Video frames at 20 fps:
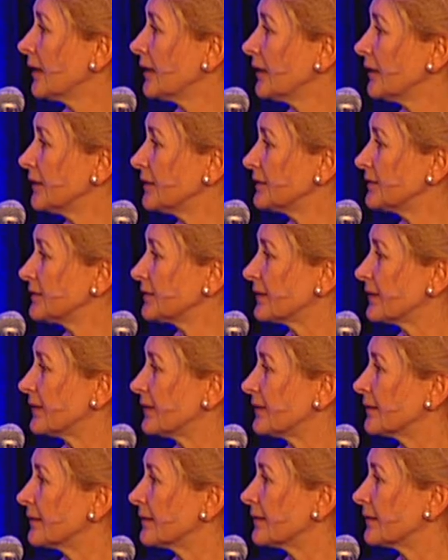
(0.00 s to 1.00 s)
it
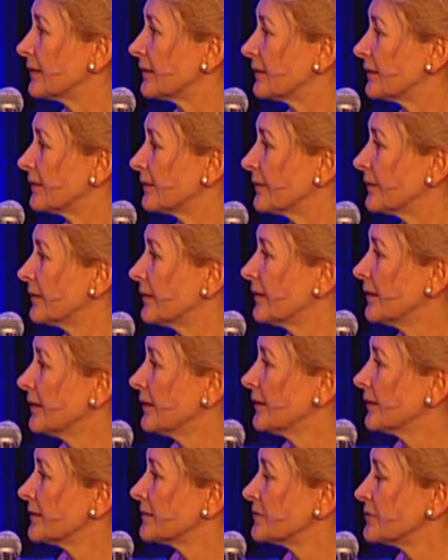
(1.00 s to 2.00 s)

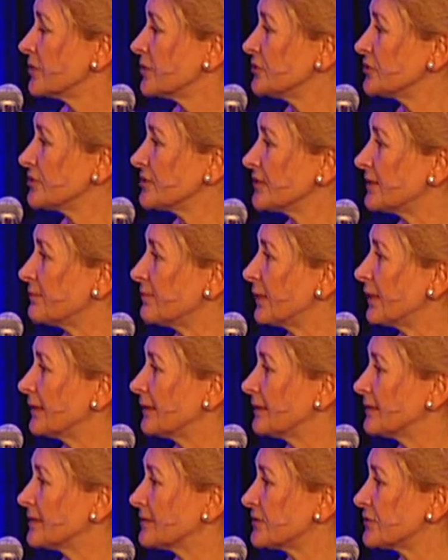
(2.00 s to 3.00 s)
changes the
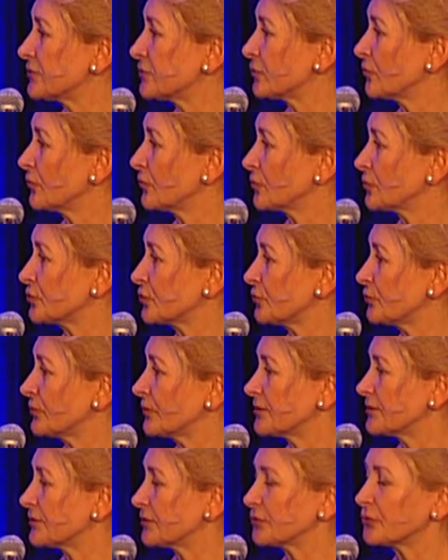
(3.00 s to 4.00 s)
balance
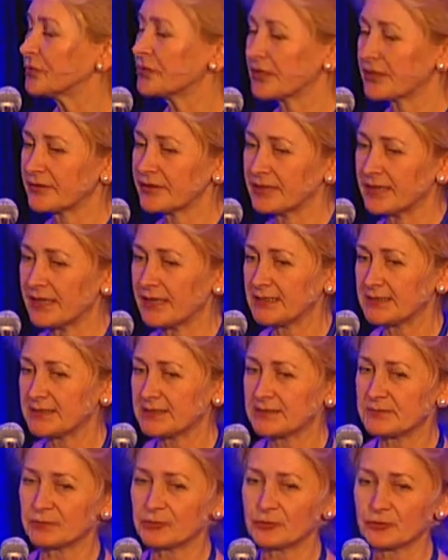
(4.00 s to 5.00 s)
towards
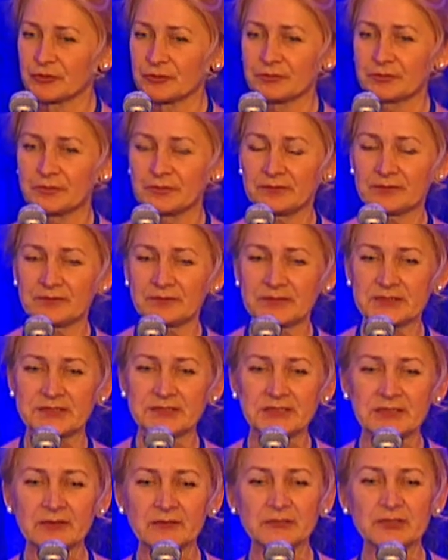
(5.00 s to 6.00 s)
non-aggregated mutant
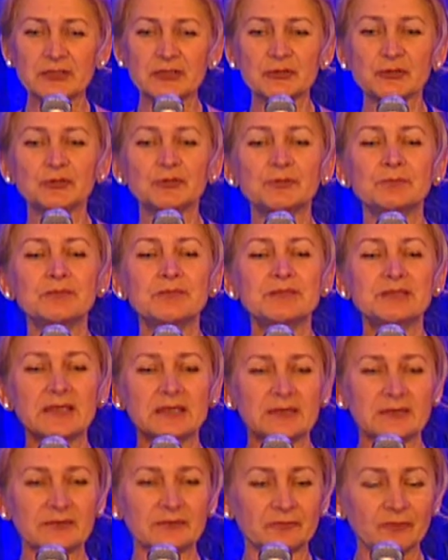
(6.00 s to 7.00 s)
P53, which could be
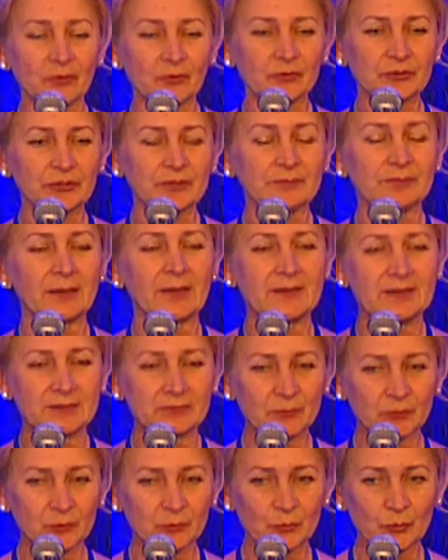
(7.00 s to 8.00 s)
then refolded by
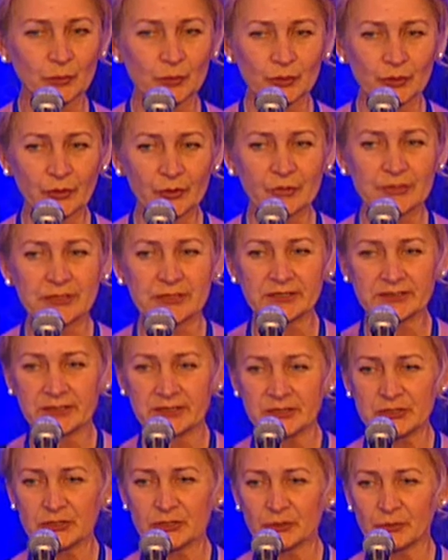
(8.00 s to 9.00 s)
small molecules and
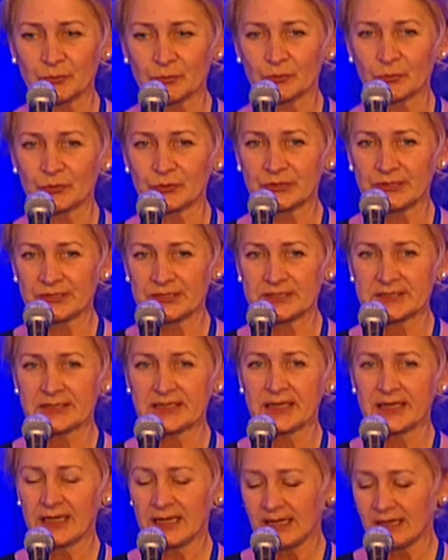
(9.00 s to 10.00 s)
heat shock proteins.
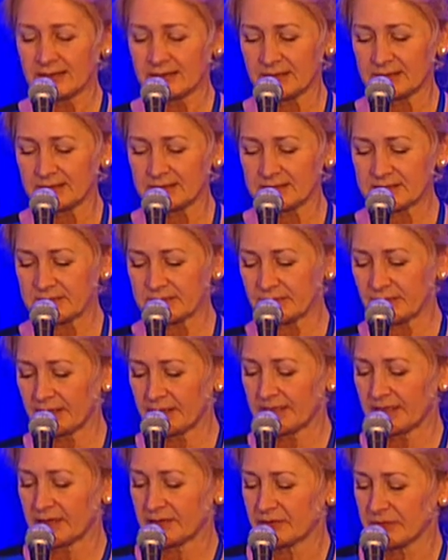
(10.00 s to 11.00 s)
And in this
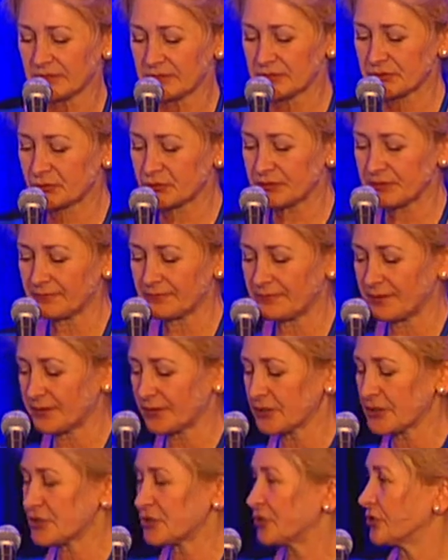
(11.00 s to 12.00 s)
way, can restore the
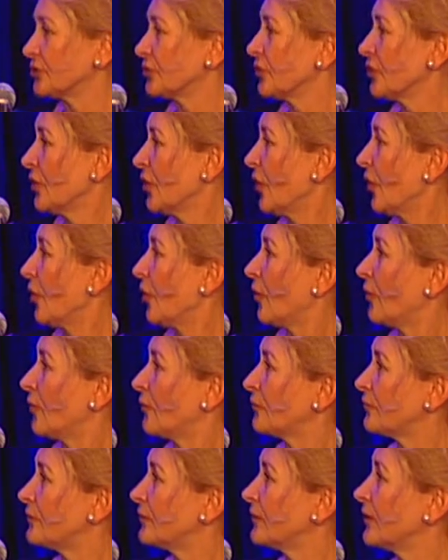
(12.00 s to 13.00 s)
function
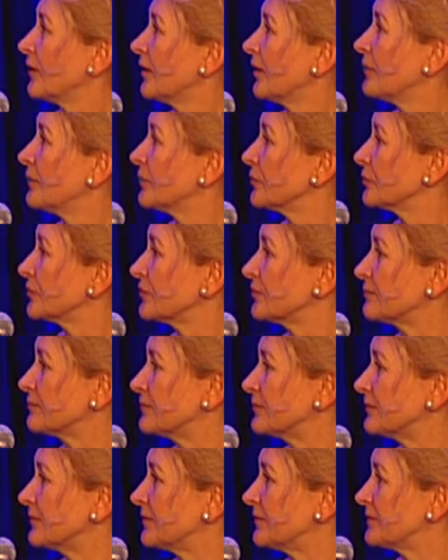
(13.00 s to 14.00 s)
of mutant
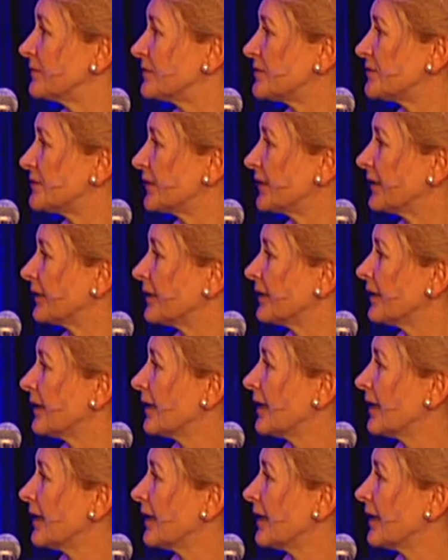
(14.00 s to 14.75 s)
P53.